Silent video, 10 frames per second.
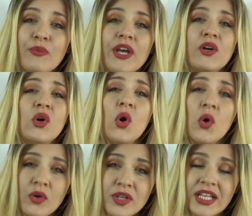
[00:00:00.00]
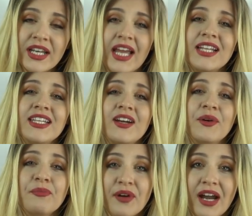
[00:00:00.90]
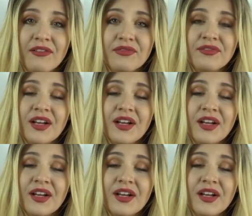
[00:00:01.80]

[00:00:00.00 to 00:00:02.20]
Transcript: we are coordinating our breath